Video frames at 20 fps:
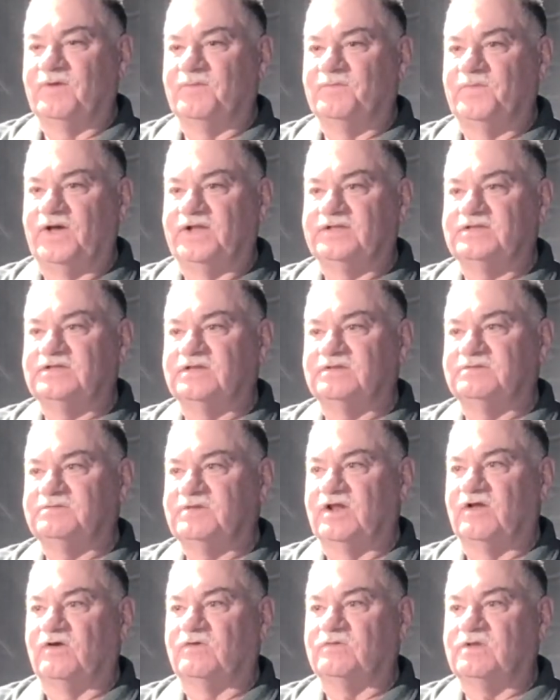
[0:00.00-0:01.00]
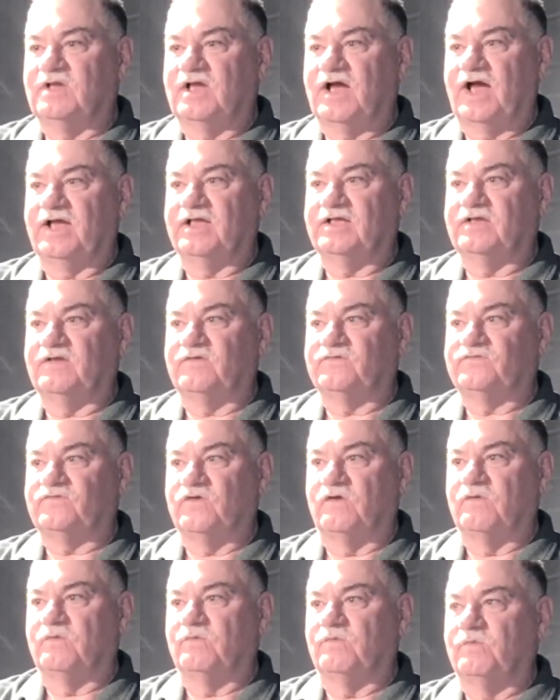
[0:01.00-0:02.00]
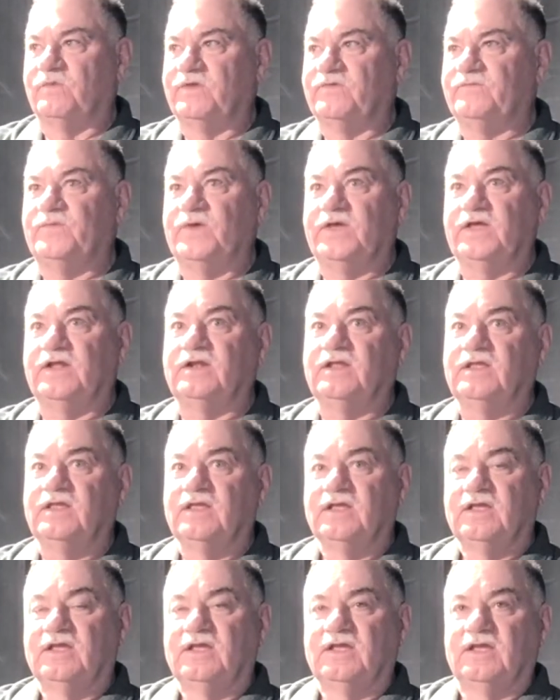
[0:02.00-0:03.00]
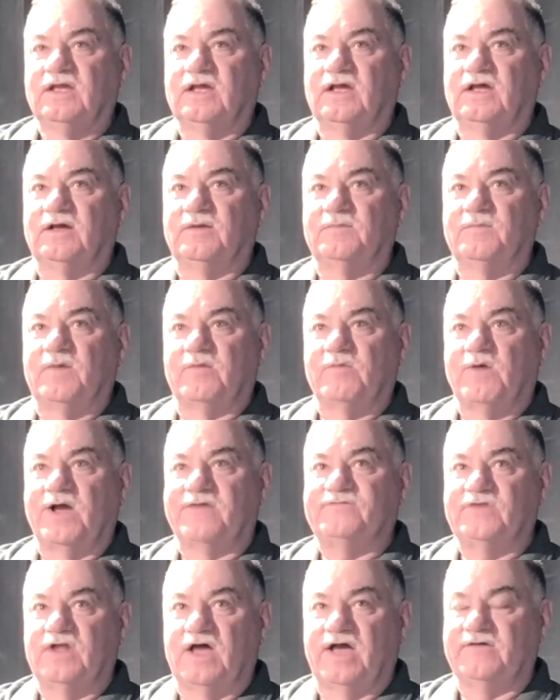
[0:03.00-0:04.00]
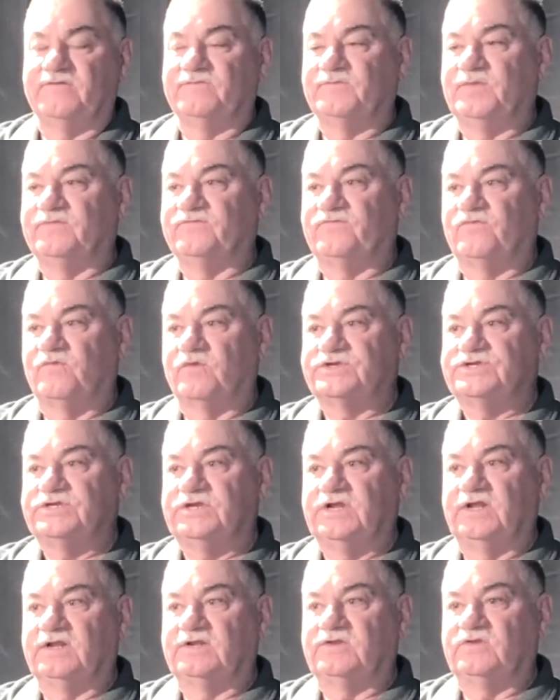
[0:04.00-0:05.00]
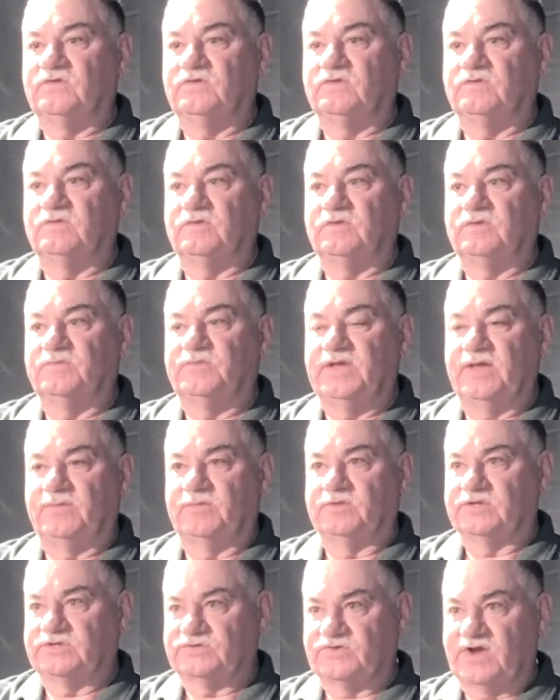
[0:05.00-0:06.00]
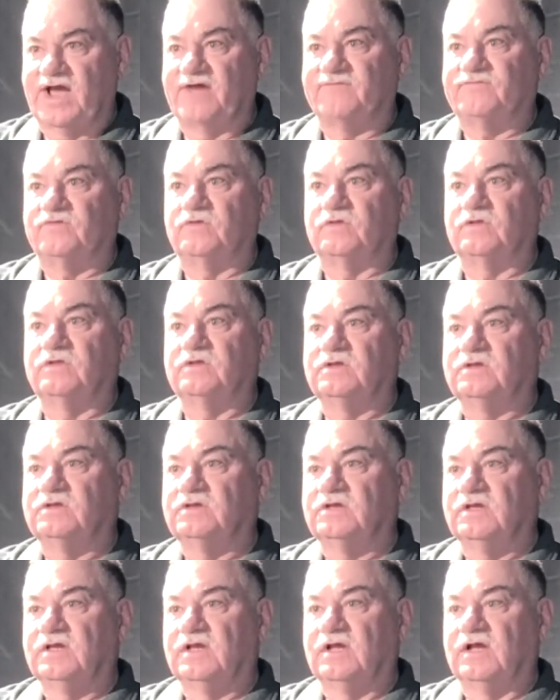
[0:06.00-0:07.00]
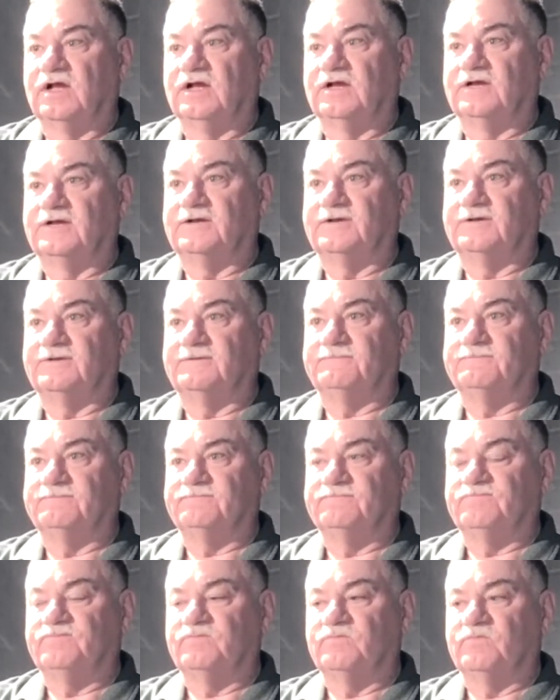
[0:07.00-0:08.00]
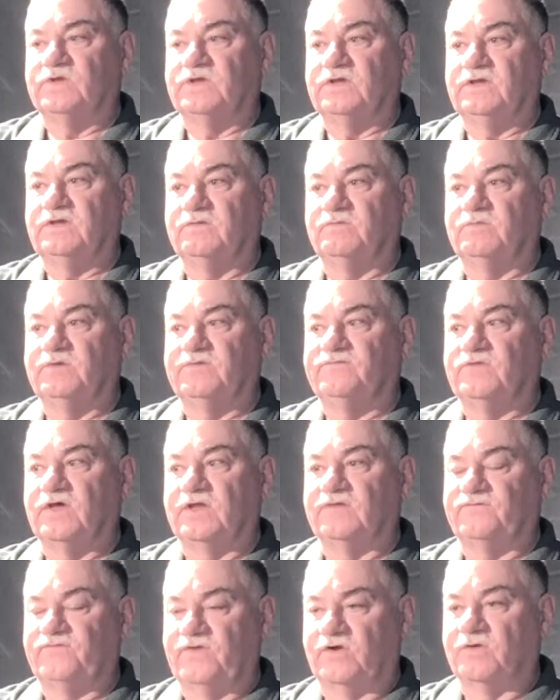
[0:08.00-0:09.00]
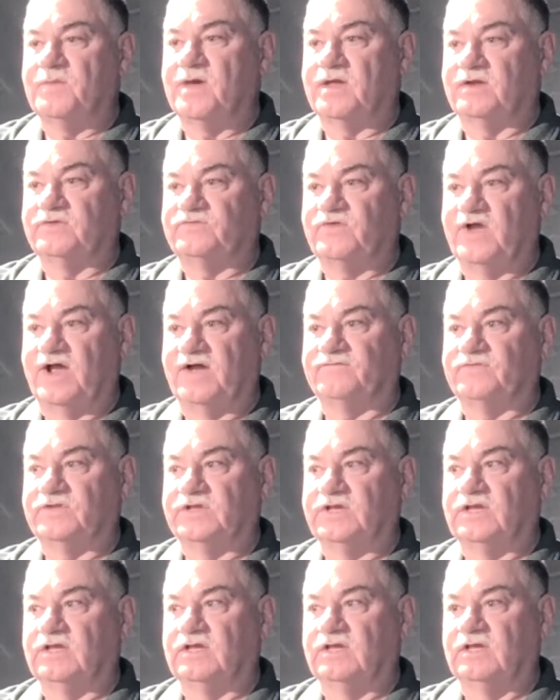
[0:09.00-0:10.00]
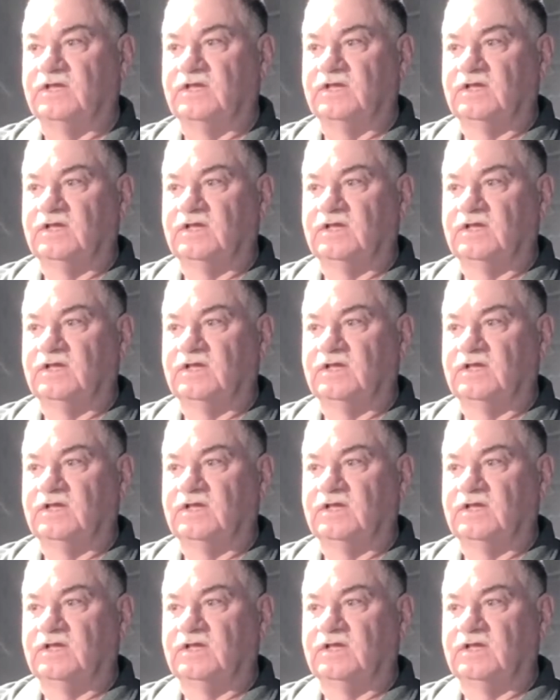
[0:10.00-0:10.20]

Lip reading: But you know, so we've been, my wife and I have been fortunate to be able to travel. We've done a fair amount of traveling.